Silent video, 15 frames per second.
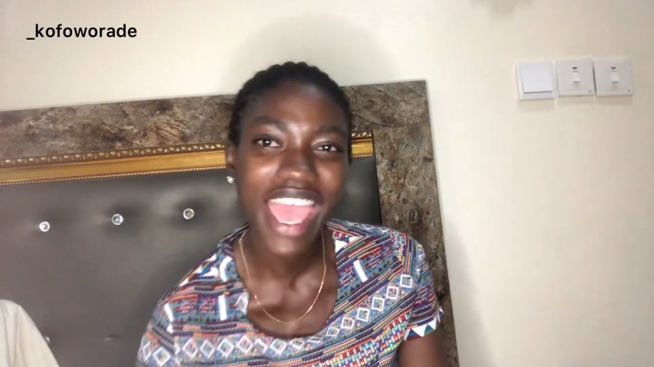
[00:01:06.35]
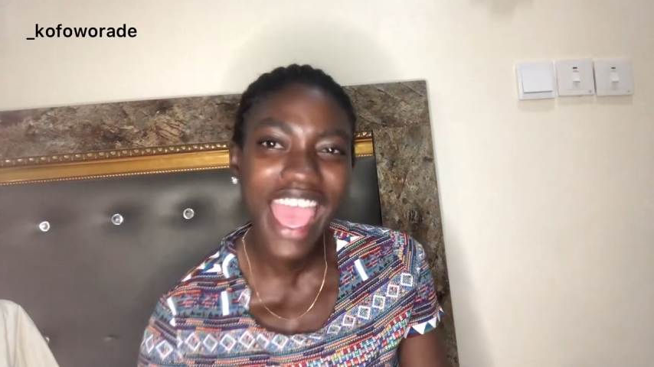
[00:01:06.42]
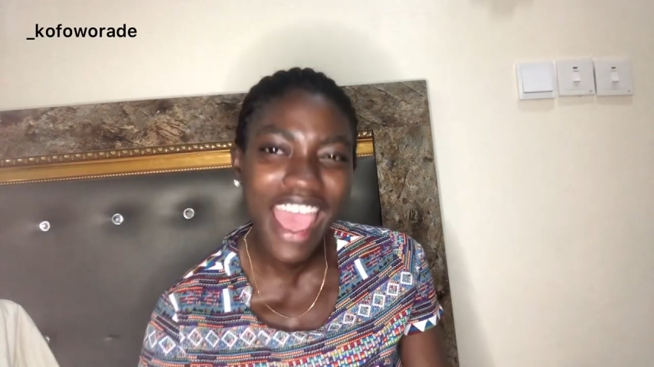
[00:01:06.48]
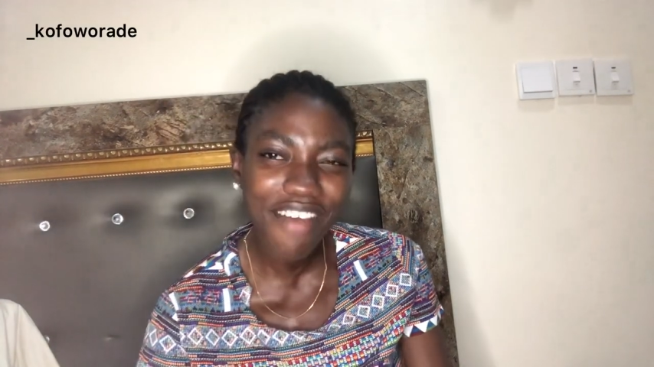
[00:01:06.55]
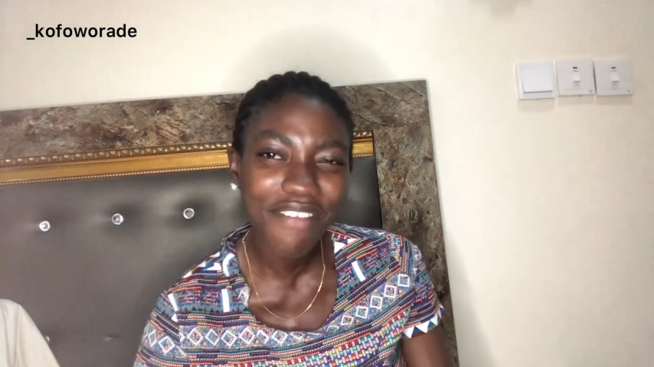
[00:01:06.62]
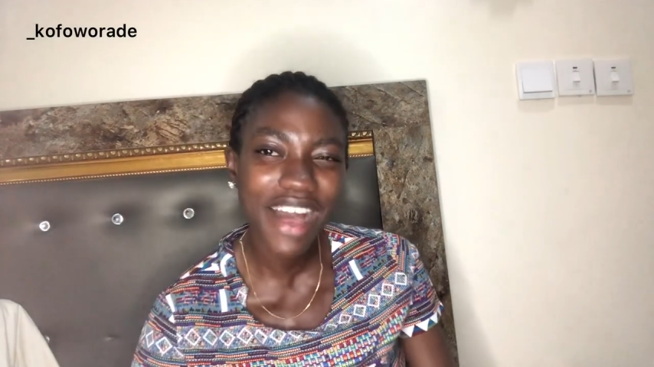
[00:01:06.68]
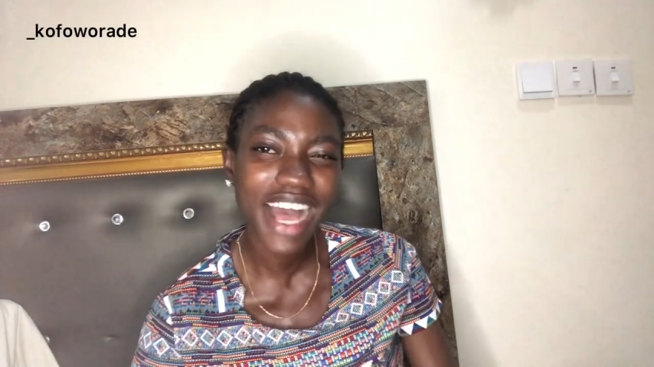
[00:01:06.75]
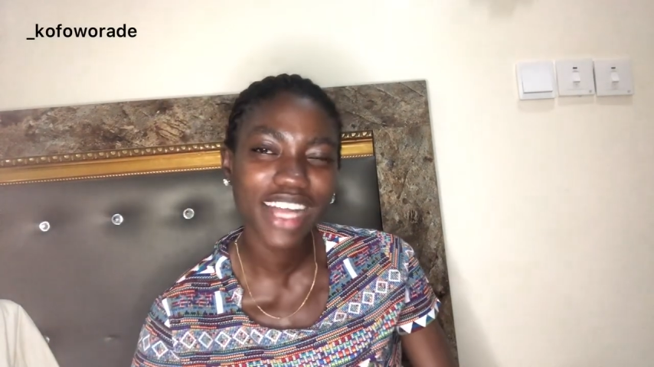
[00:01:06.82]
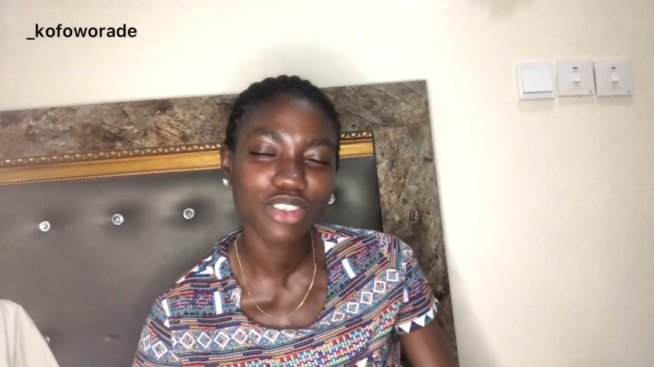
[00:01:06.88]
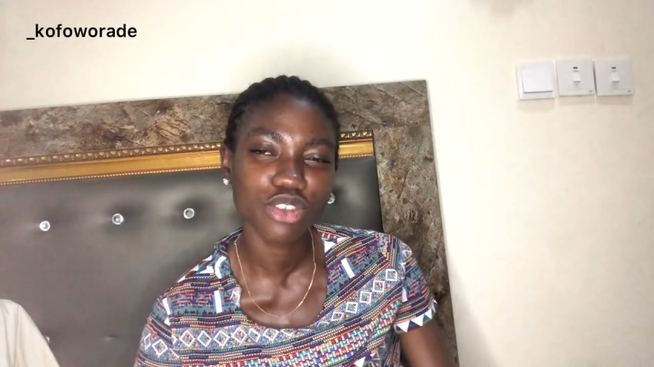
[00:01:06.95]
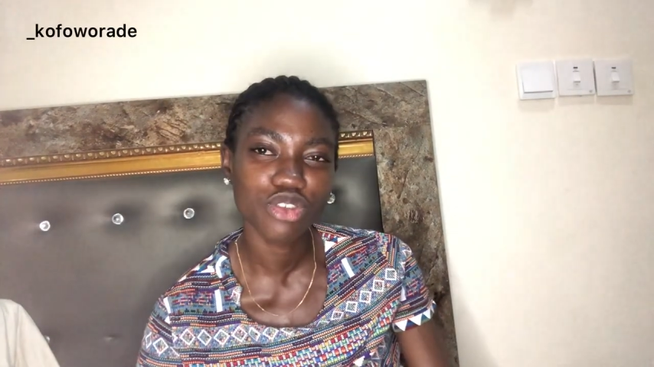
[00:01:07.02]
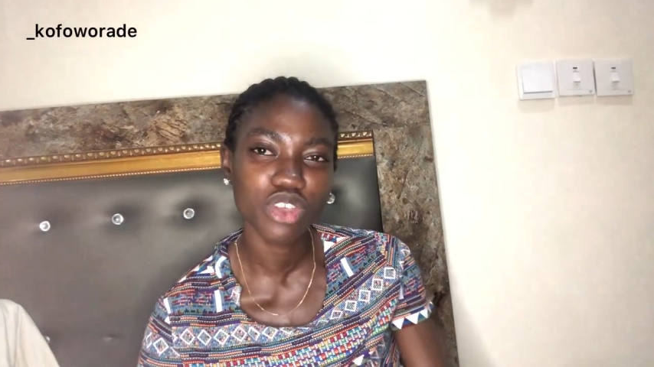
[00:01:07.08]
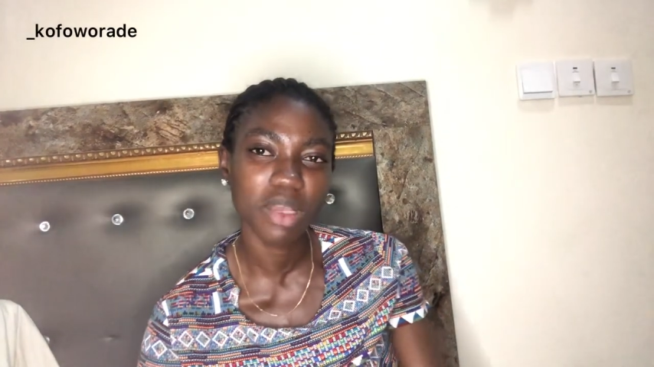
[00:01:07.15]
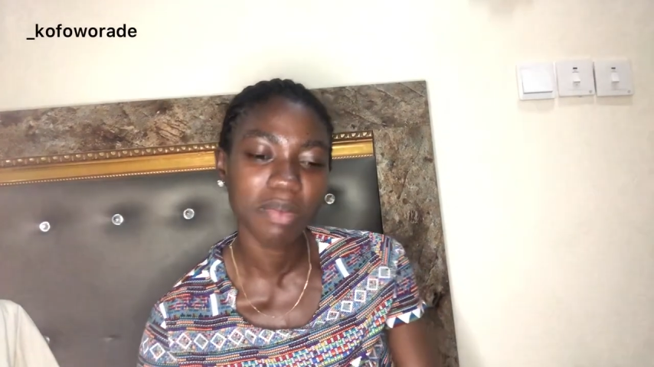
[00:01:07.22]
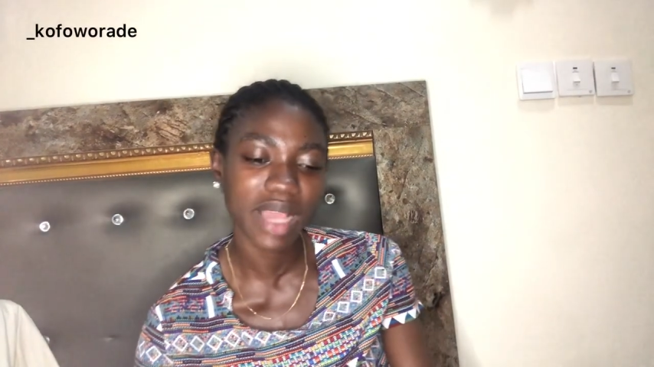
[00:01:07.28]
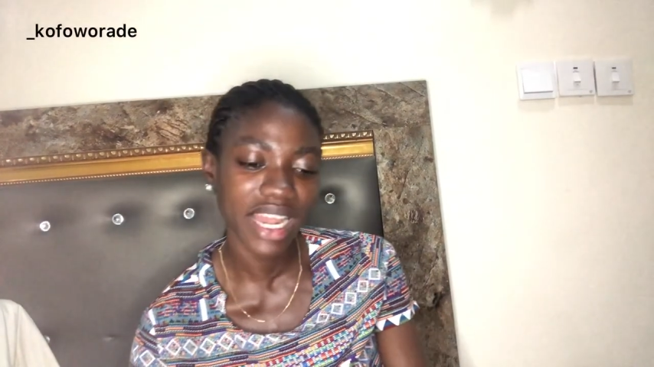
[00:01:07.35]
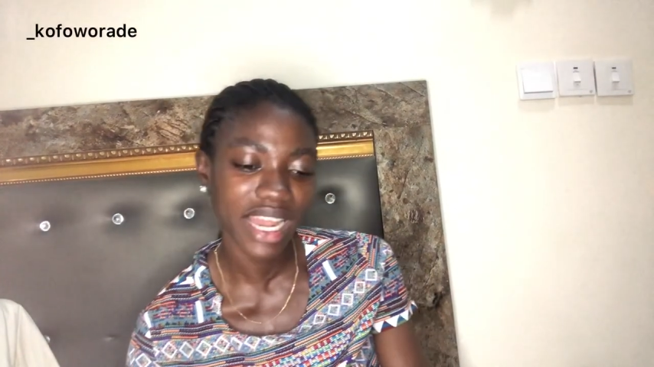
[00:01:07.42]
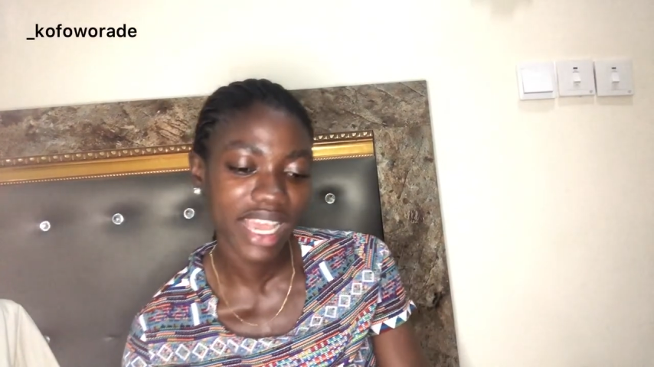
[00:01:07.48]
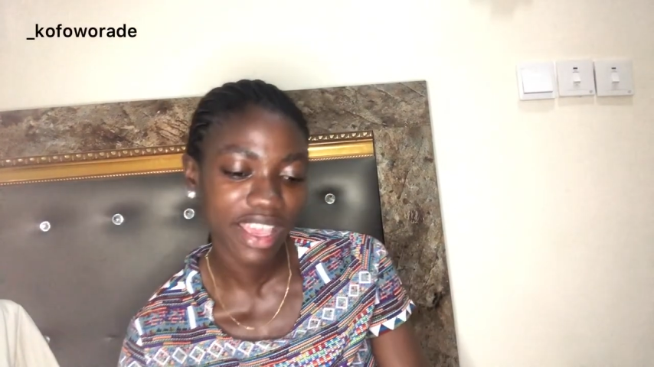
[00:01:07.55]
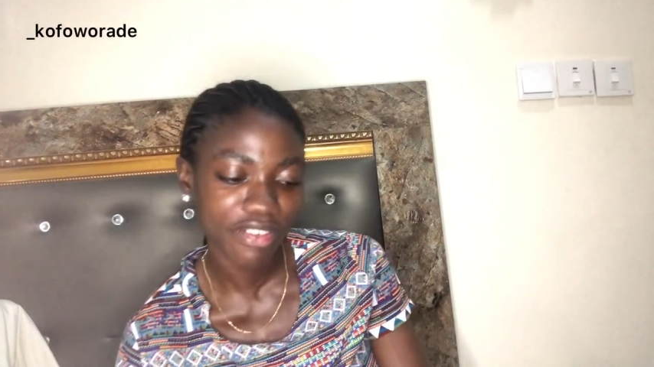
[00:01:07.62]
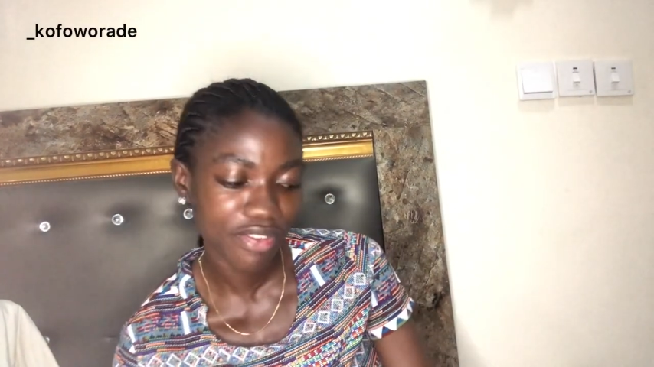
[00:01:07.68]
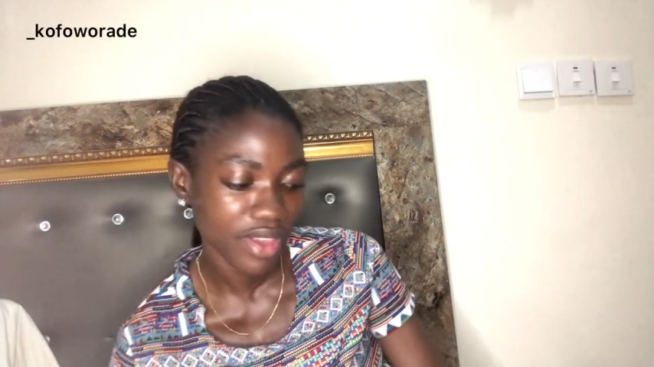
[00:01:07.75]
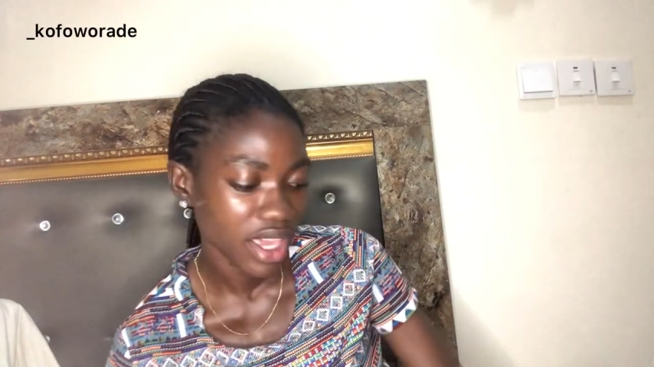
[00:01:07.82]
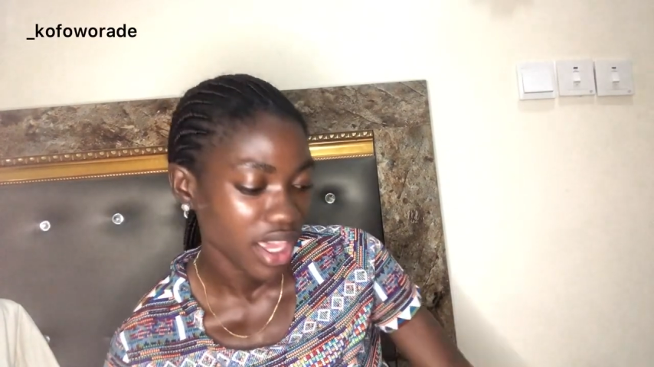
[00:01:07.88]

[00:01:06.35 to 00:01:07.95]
ever had to do in my life.